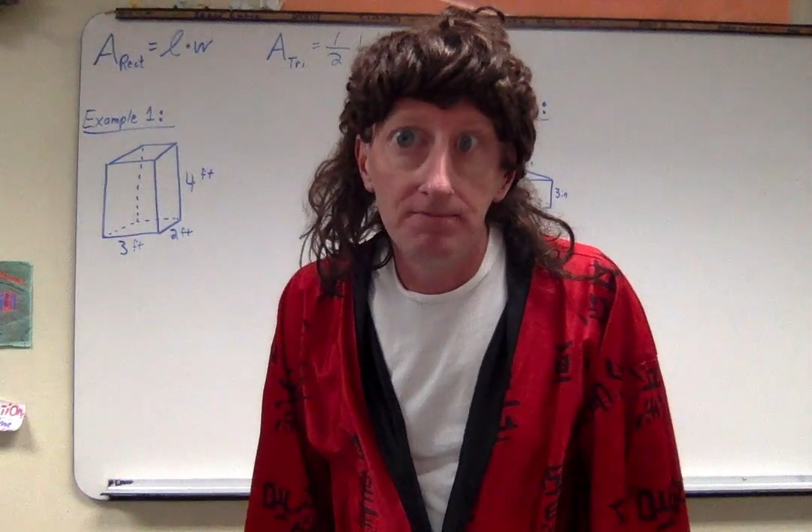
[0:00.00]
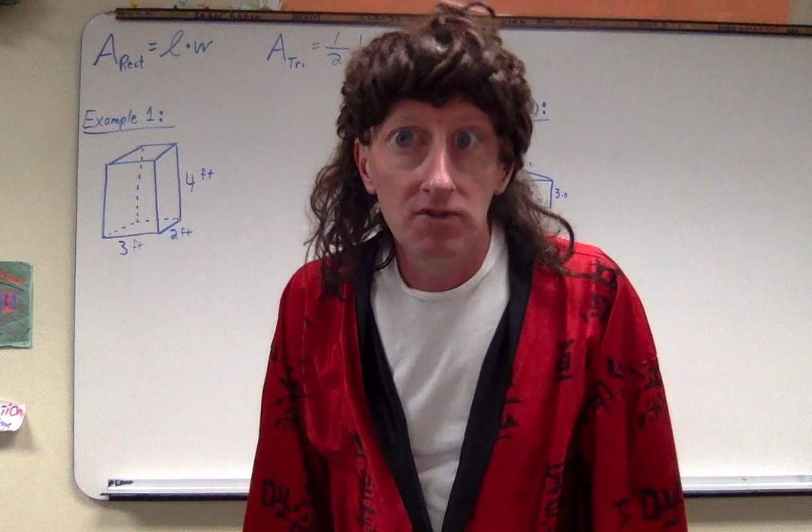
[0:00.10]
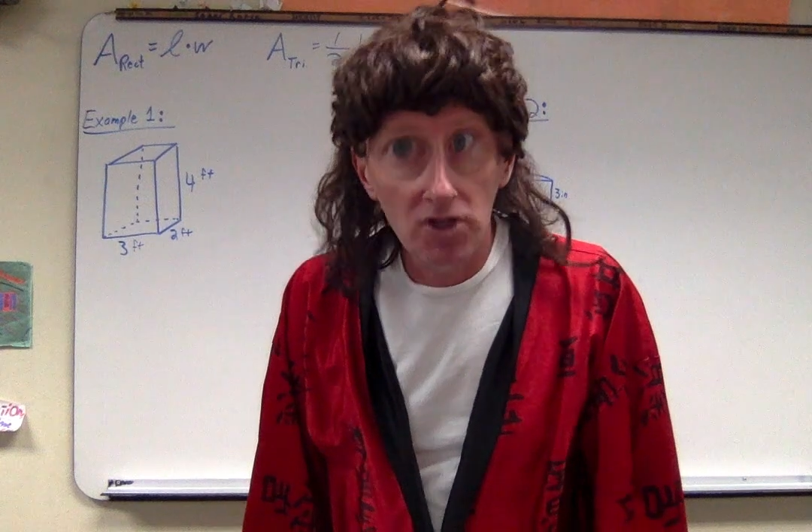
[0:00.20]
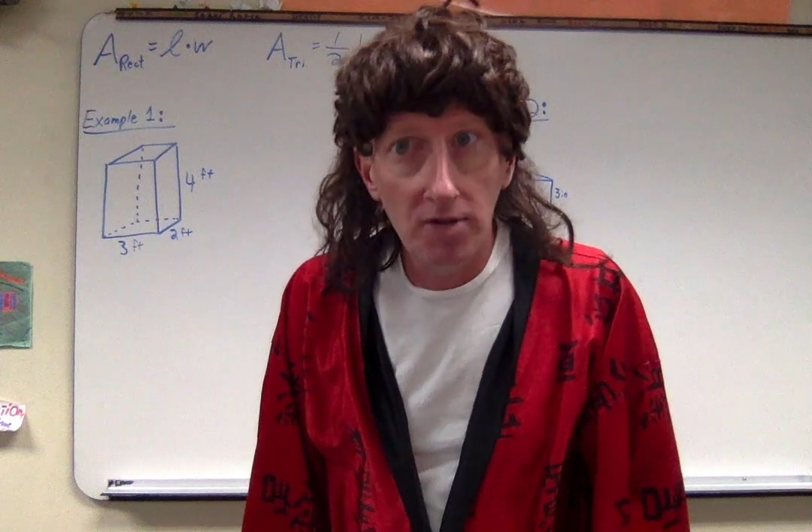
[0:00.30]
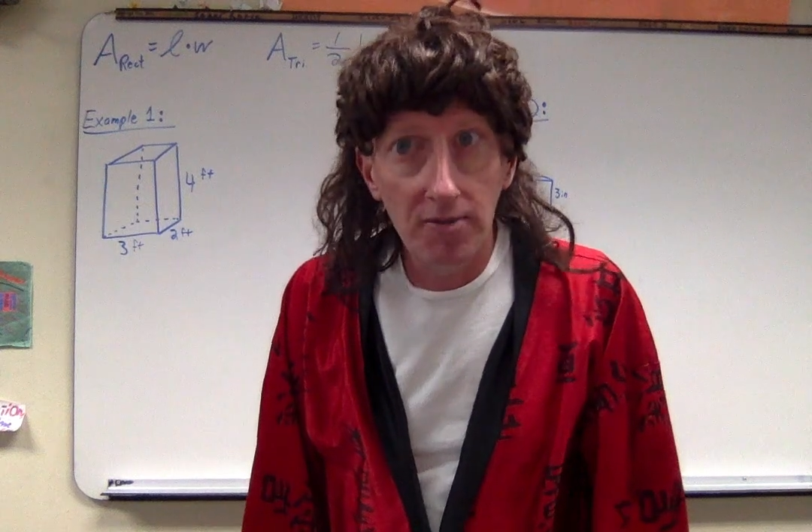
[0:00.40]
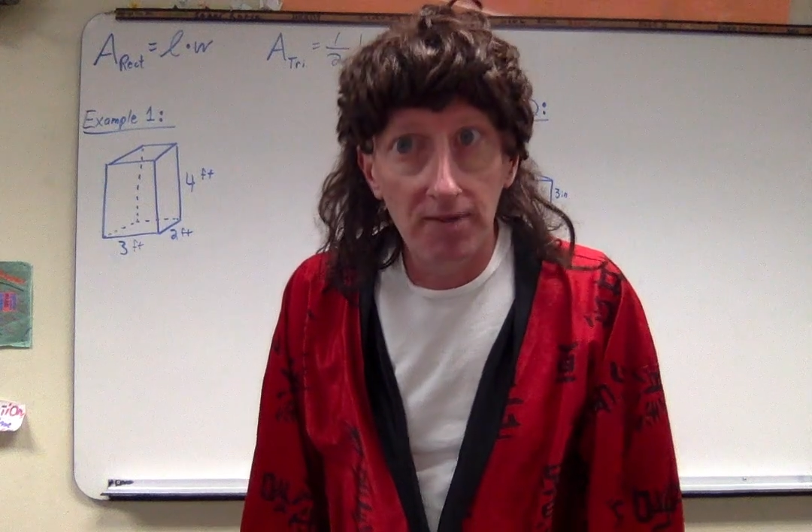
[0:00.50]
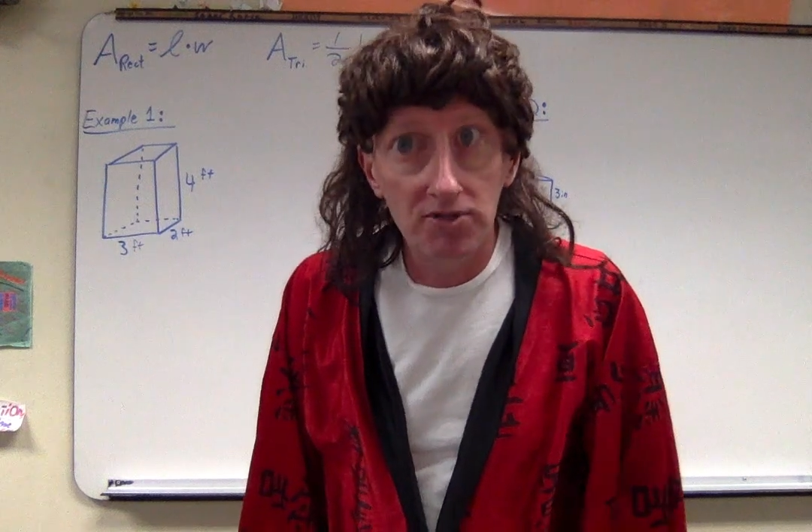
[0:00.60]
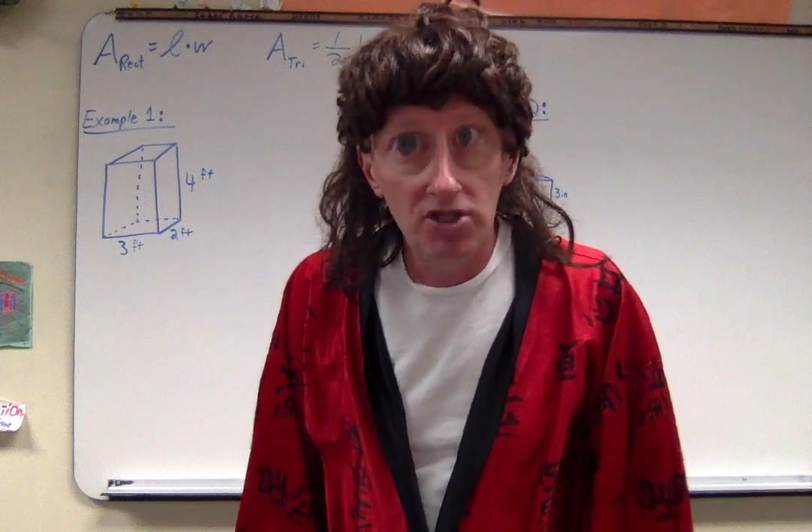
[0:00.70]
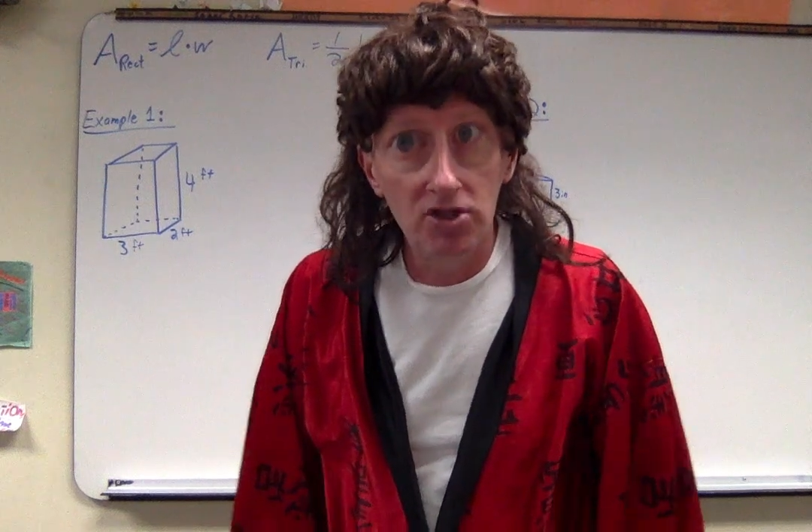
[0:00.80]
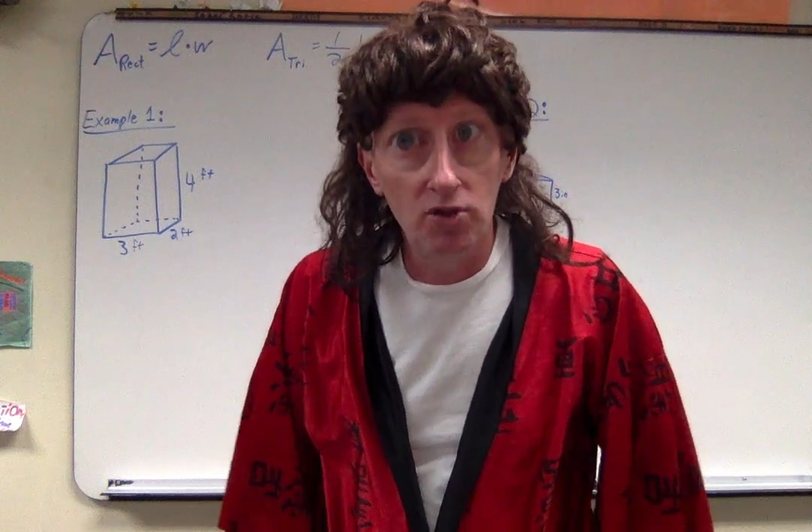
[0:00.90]
It's going to be up
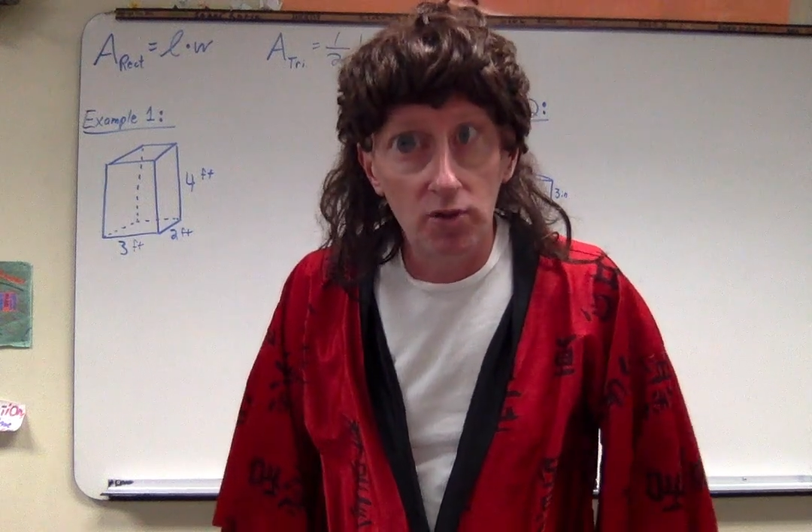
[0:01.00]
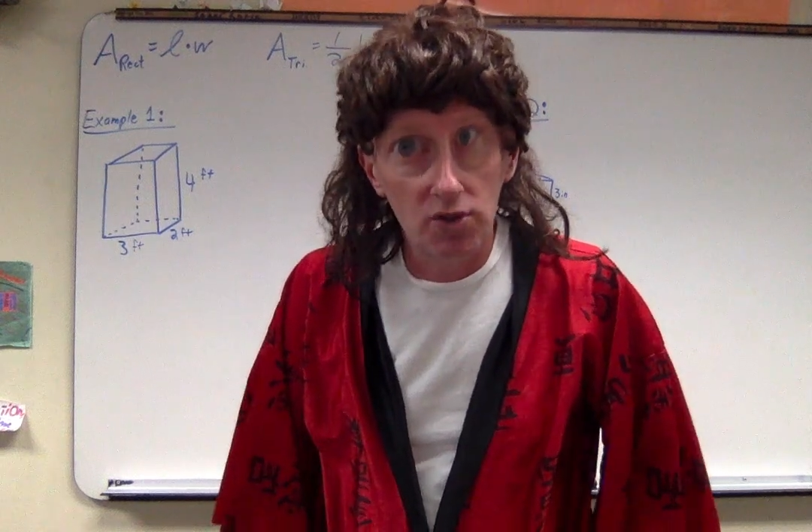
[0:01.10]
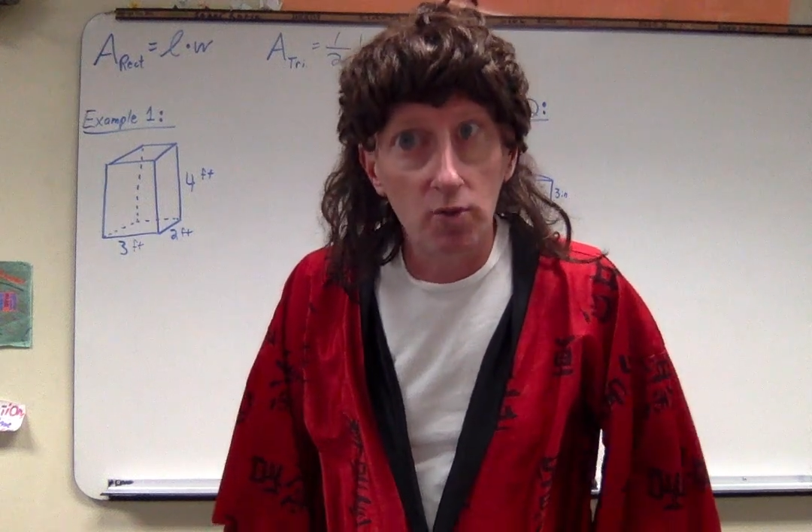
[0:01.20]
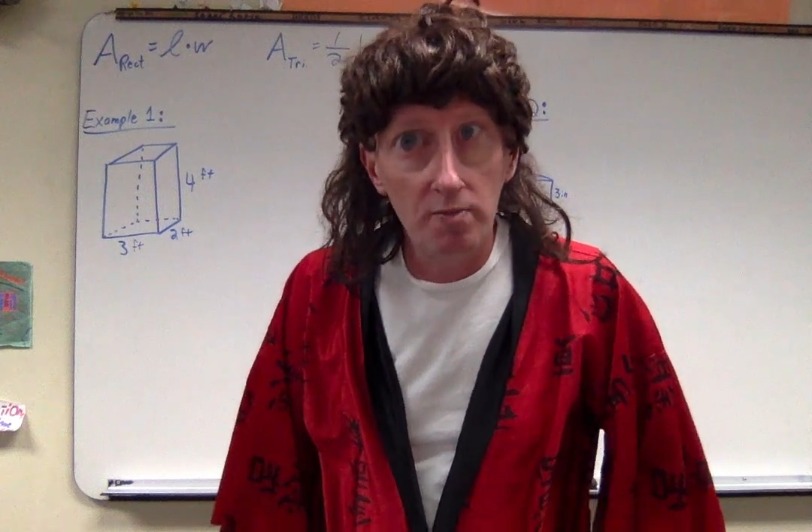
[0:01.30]
to you which